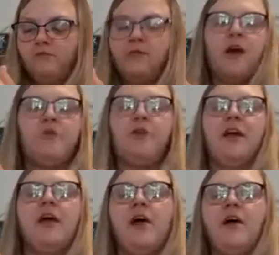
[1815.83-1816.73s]
Not
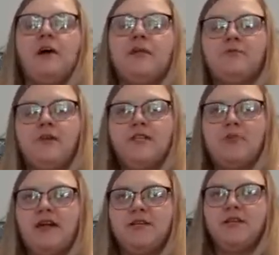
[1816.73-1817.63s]
really. It's pretty
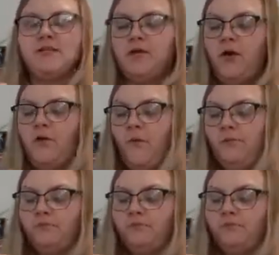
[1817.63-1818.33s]
spicy itself.